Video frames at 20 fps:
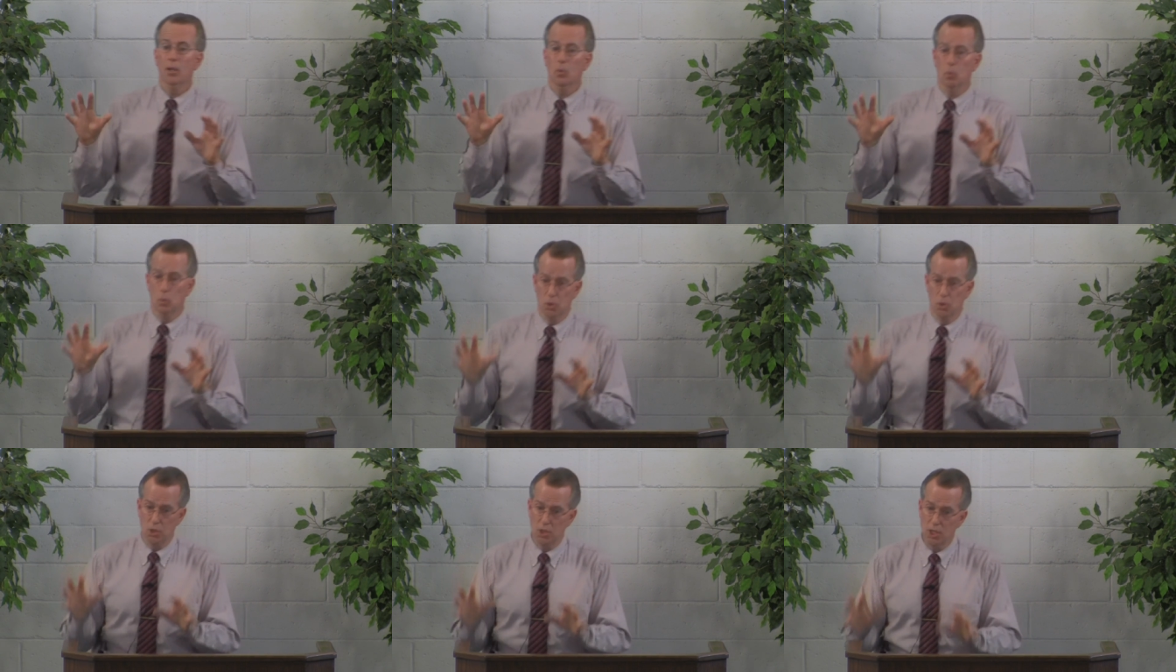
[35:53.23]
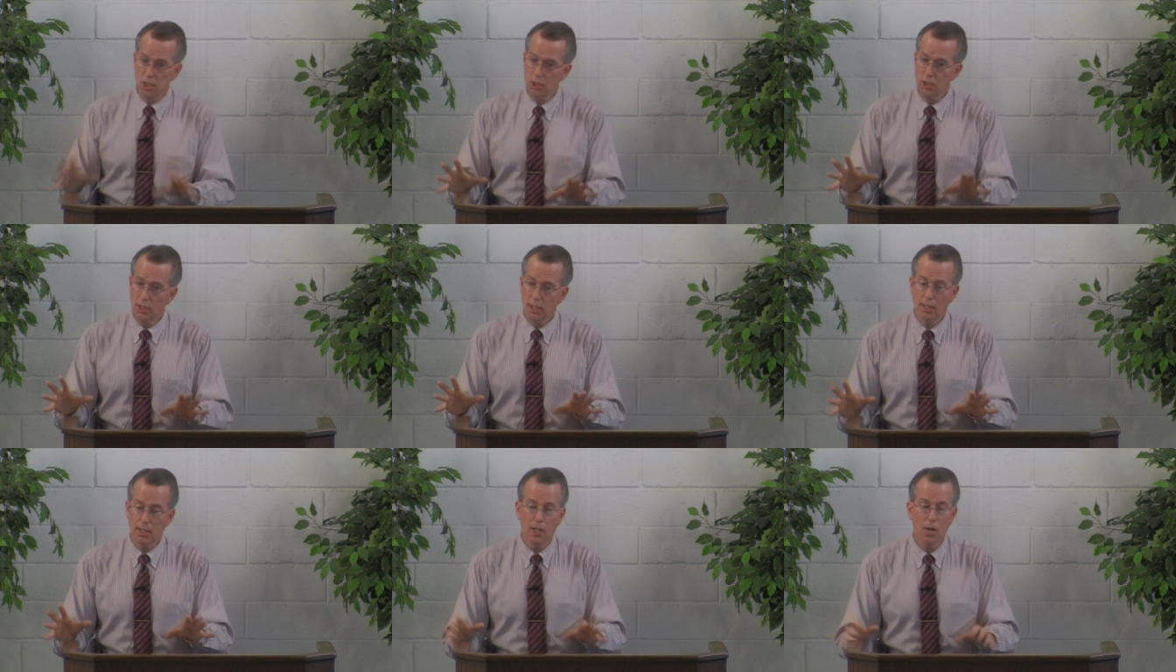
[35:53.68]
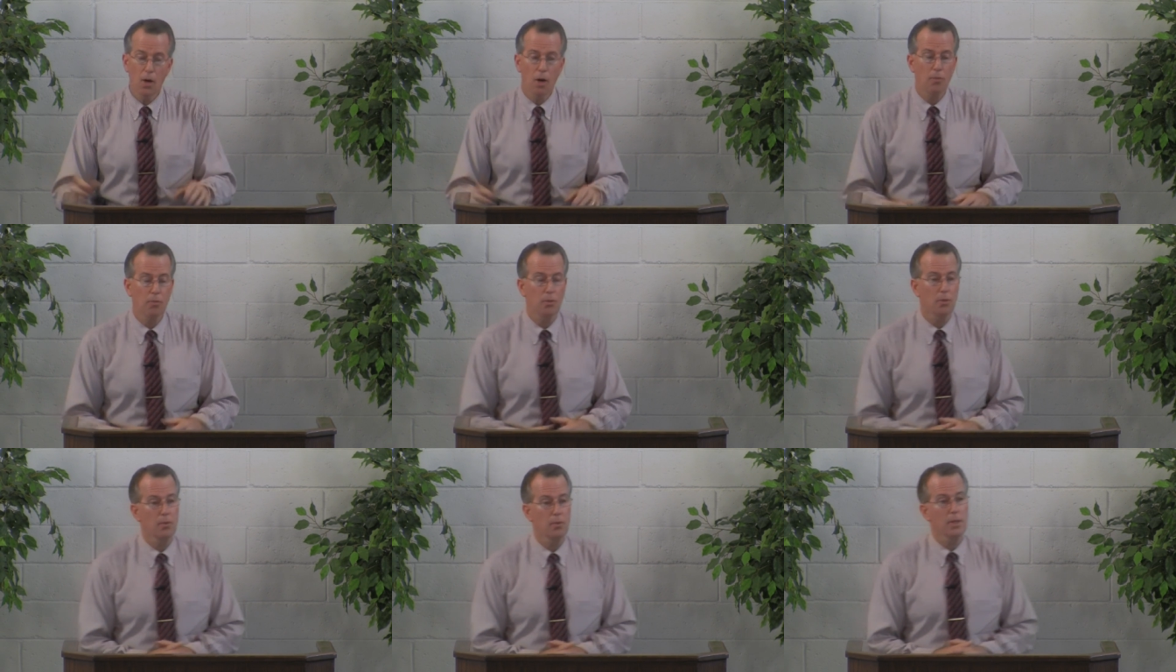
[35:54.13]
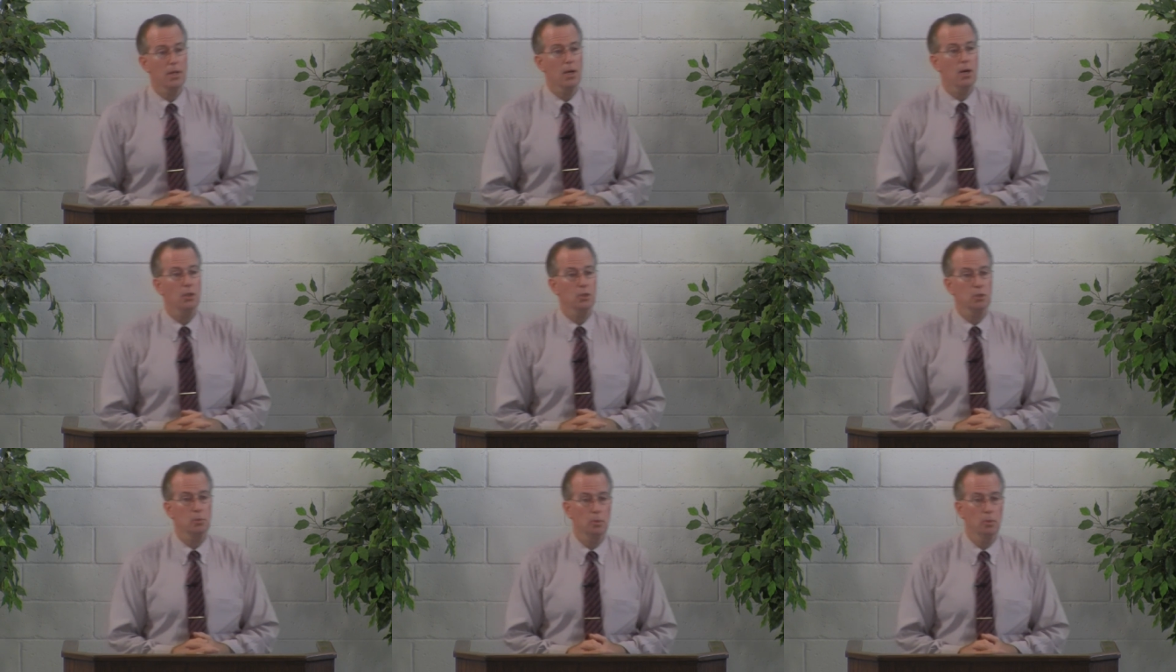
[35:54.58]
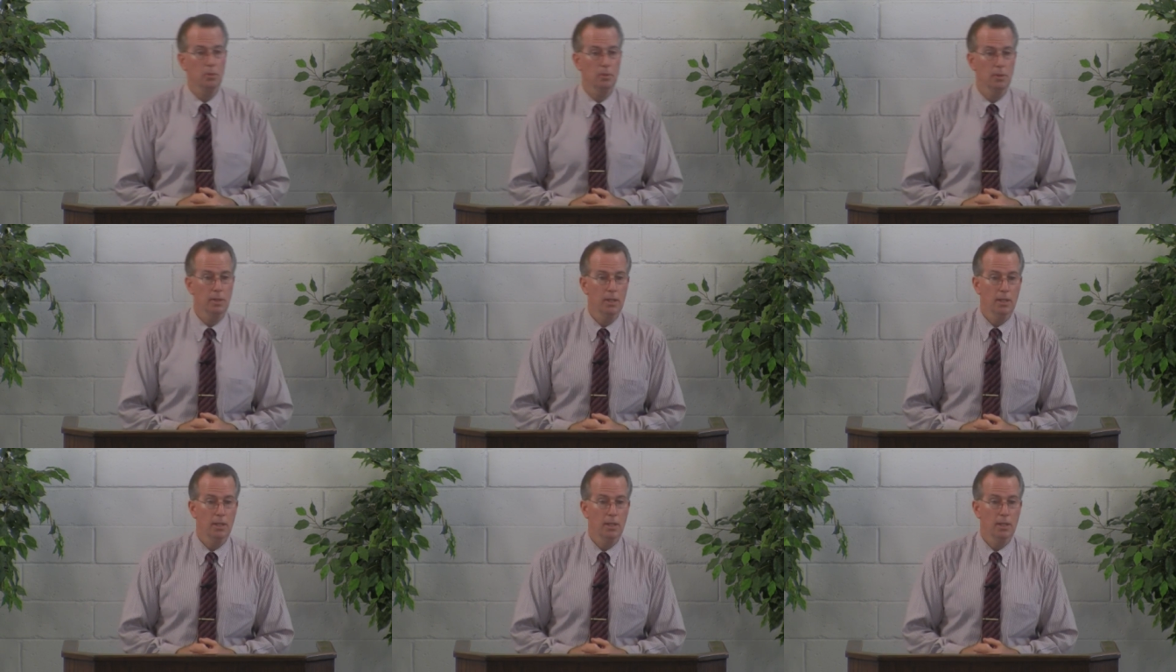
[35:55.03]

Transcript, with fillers: resisting the offer of the gospel.